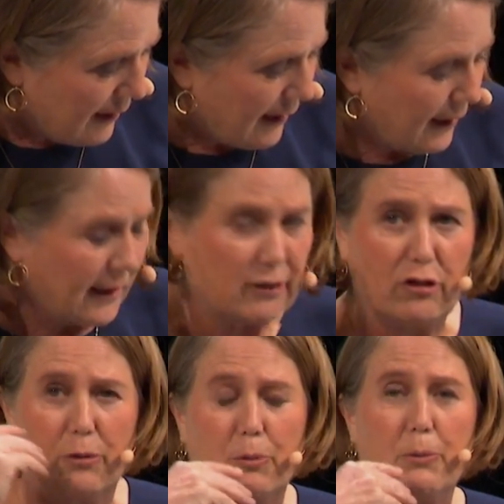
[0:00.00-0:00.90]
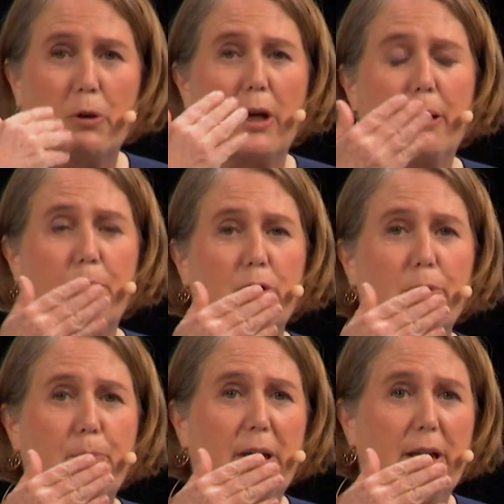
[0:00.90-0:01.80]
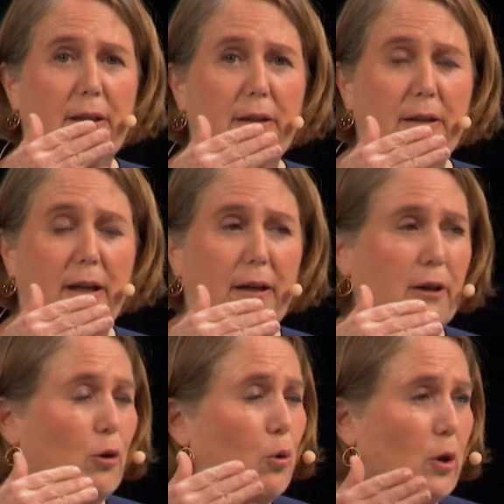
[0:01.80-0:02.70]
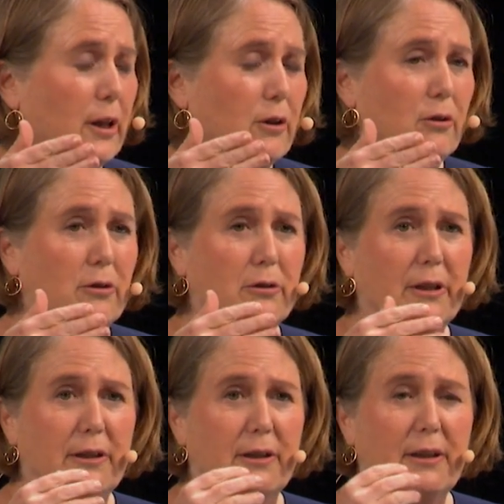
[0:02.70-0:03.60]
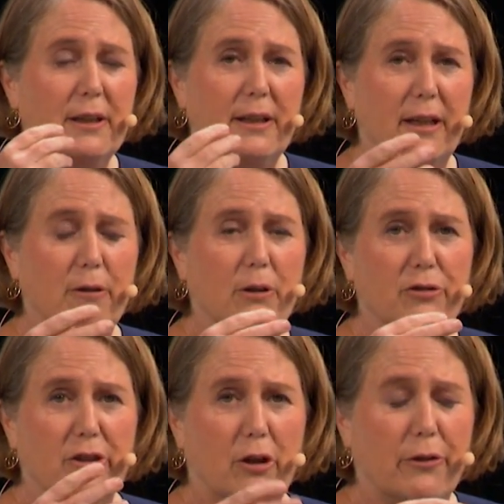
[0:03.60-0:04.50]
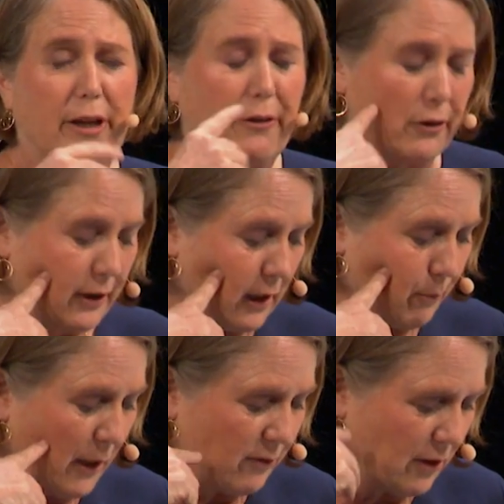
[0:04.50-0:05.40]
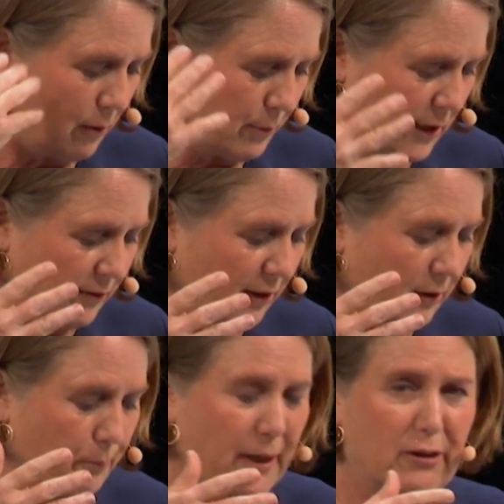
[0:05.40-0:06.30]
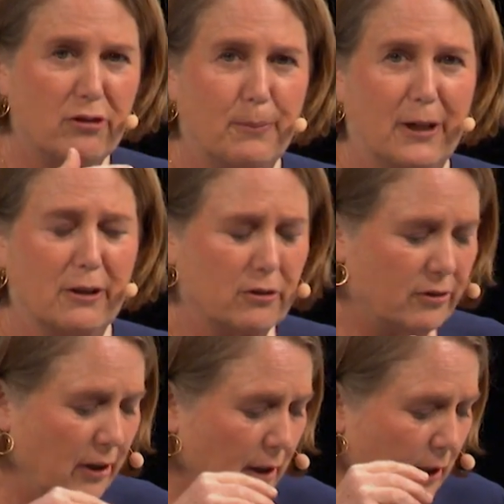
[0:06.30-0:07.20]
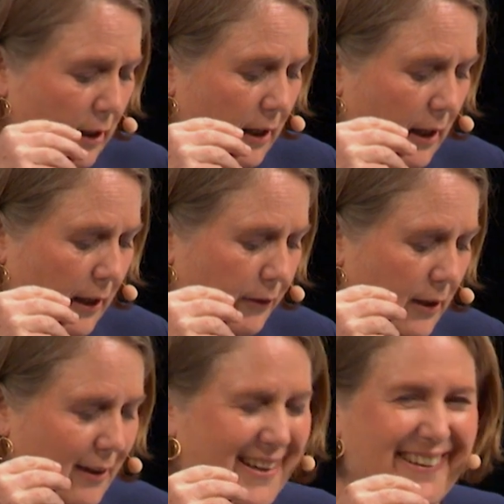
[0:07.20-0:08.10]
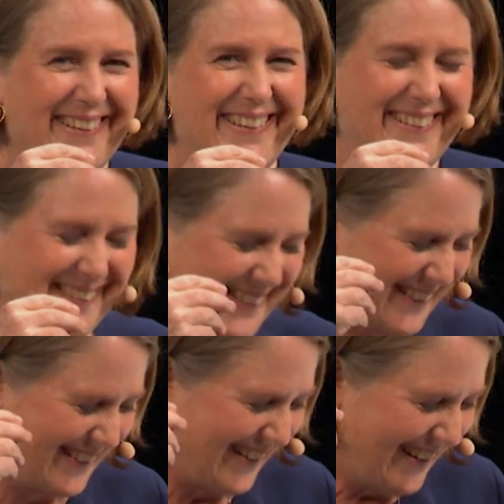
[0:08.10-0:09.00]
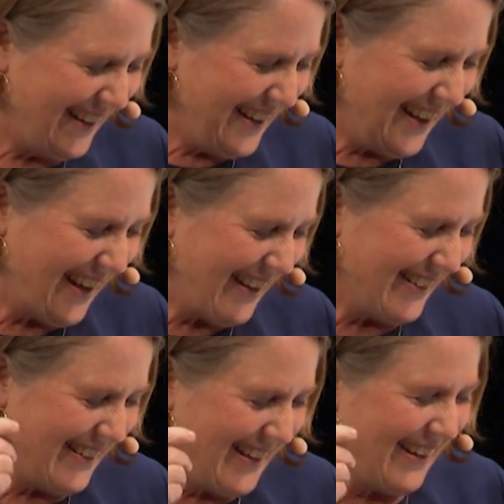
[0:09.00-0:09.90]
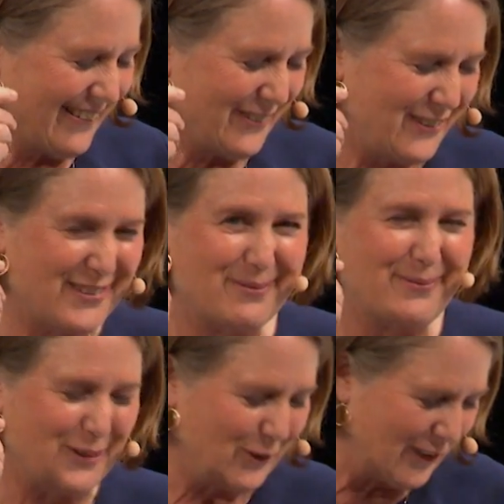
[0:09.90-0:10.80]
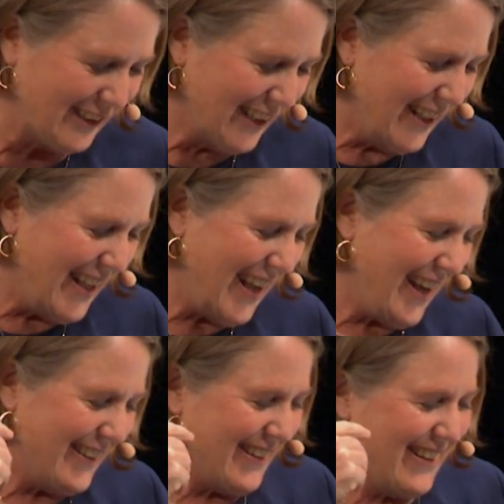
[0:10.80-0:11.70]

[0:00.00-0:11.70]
and actually we were able to beat Oracle and Ingress and all the other database companies at the benchmarks. And, and yeah, it was cool. And,